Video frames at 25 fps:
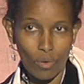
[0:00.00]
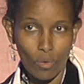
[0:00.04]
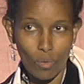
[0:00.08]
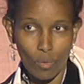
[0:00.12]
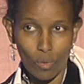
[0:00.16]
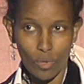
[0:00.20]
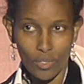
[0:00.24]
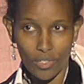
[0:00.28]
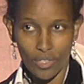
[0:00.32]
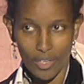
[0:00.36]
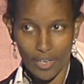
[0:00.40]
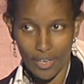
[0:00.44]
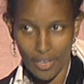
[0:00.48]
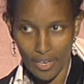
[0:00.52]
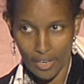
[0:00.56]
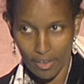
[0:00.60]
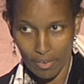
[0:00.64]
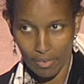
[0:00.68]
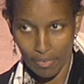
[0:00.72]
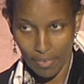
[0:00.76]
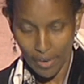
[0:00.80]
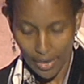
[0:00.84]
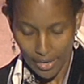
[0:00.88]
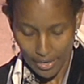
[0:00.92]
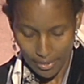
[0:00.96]
who was a dear
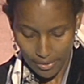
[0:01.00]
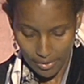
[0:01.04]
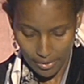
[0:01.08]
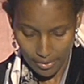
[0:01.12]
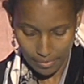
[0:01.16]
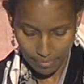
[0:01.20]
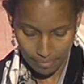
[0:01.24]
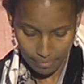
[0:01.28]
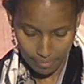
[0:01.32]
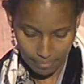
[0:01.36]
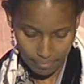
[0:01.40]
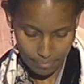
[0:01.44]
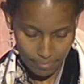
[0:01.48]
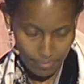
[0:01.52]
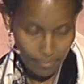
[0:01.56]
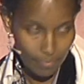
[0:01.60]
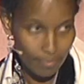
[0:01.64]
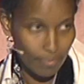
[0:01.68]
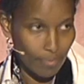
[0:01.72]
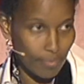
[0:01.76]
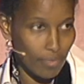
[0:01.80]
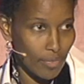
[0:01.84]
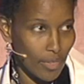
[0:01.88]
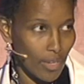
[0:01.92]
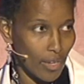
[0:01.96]
friend
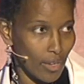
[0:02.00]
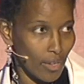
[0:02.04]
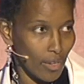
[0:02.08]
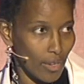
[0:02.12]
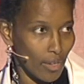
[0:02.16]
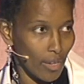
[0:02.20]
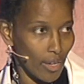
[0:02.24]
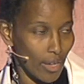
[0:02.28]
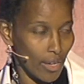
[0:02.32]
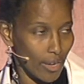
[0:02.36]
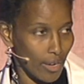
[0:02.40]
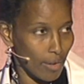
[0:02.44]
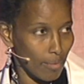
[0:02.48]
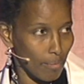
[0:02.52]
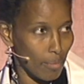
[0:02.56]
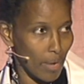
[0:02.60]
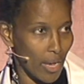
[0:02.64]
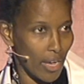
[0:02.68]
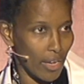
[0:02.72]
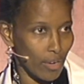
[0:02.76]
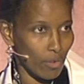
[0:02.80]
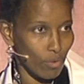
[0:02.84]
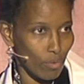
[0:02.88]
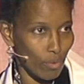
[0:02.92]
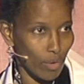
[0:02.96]
and a
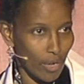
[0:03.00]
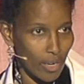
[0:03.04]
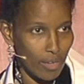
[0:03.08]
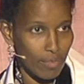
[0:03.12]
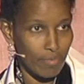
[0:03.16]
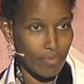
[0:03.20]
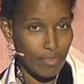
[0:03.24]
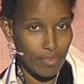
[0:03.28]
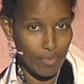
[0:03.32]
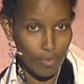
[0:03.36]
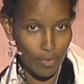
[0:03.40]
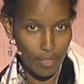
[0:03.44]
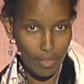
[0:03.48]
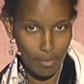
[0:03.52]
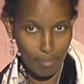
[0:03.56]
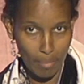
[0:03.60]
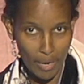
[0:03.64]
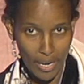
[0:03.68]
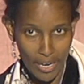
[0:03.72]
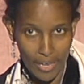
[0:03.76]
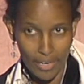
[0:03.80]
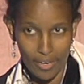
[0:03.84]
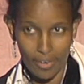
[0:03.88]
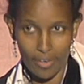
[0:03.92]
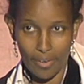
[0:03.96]
man who lived for the
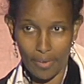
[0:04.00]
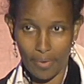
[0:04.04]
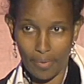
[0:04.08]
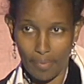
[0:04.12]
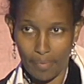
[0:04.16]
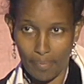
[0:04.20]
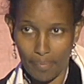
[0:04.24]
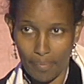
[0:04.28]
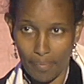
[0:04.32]
mind.